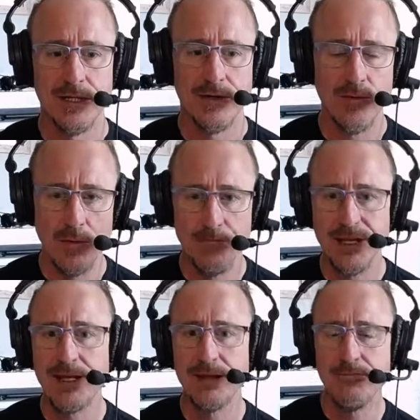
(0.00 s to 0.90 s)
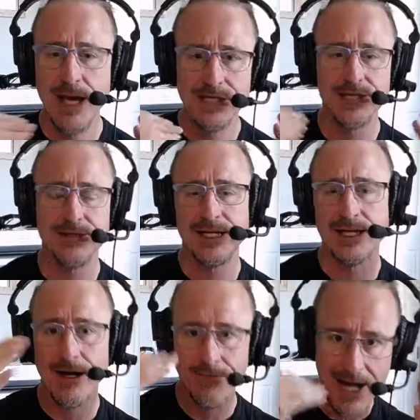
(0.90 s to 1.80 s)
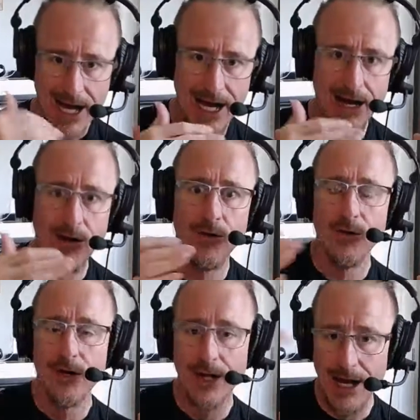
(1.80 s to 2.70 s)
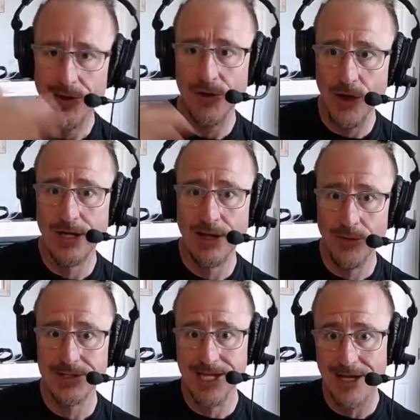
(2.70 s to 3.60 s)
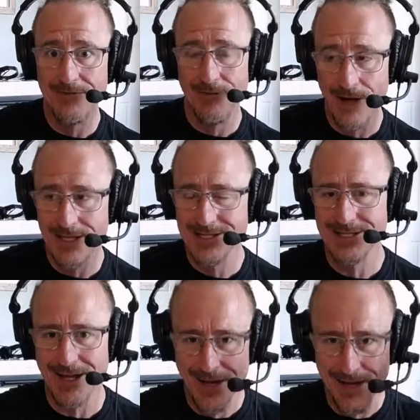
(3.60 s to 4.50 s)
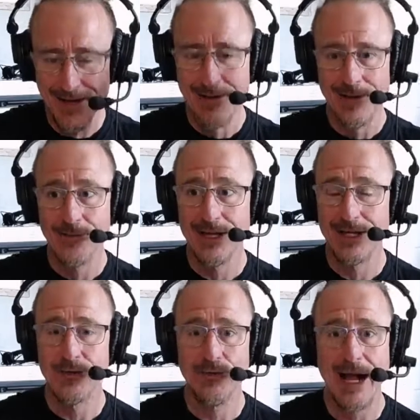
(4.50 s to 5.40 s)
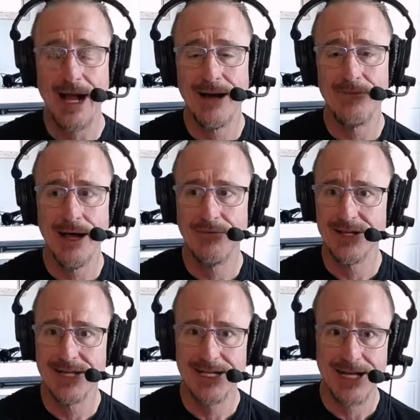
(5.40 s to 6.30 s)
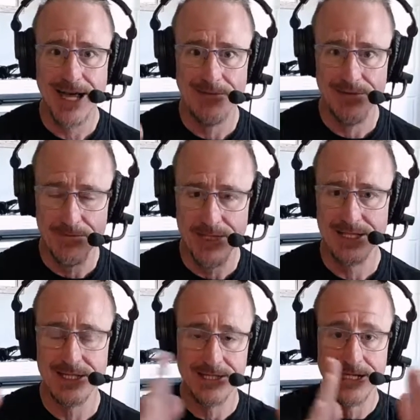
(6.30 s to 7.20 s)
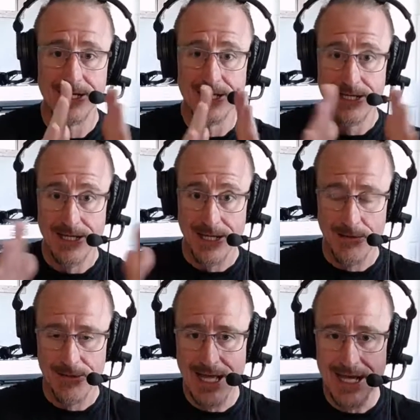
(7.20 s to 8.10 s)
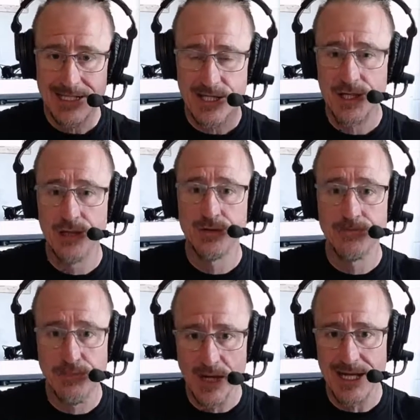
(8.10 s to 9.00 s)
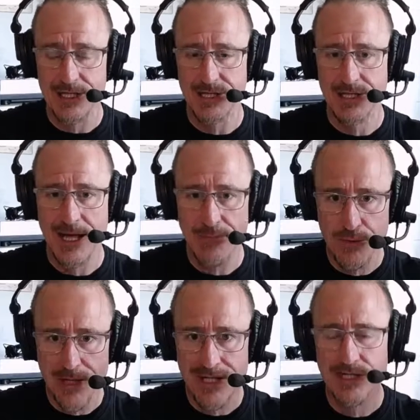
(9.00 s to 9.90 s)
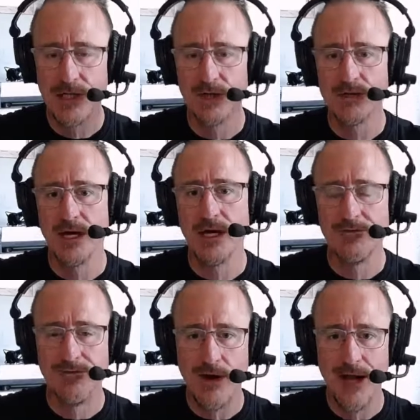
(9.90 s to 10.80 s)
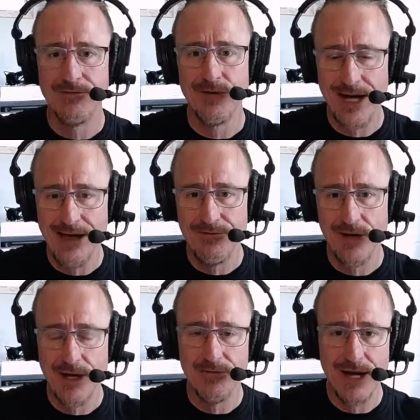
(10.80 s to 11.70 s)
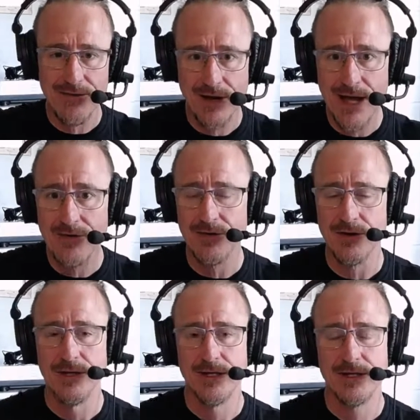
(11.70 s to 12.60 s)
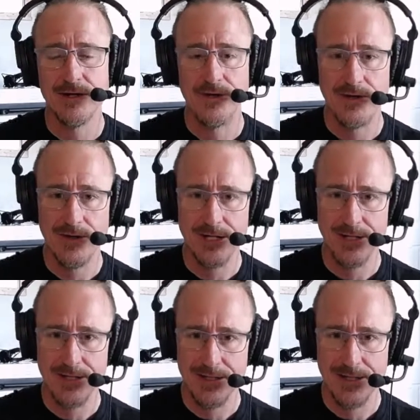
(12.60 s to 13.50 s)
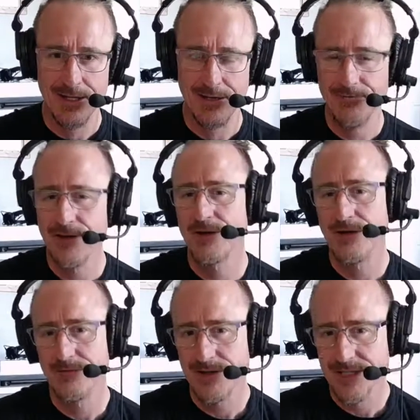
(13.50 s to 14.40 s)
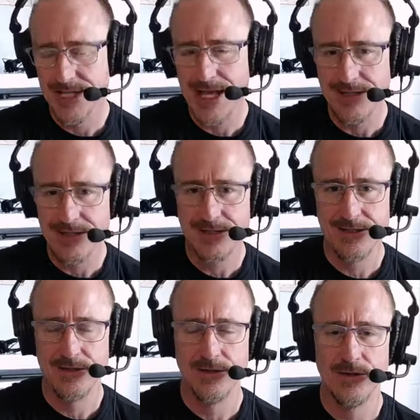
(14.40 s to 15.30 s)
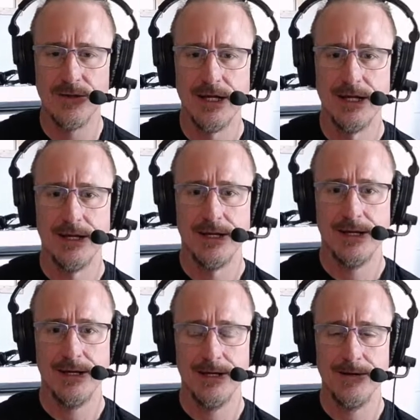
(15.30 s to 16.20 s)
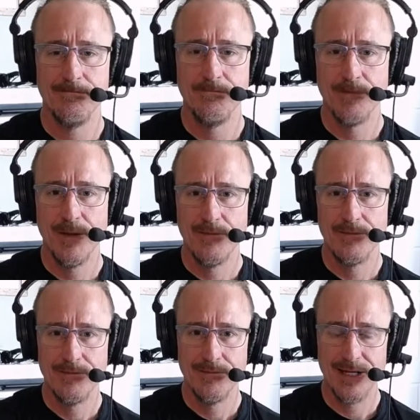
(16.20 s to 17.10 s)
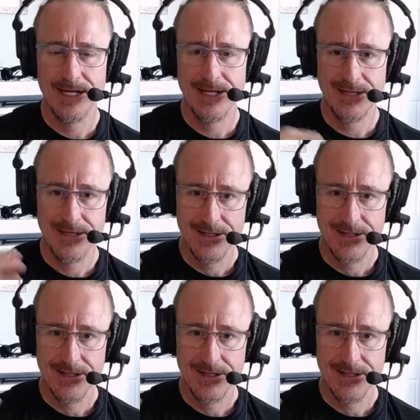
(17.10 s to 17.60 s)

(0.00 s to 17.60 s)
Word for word: will be the measuring of how how long it will take for us to really grab everything in heaven because I mean that is a huge bridge. That bridge goes on forever and ever and ever and ever and ever, you know, in in a figurative sense, you know. Um, meaning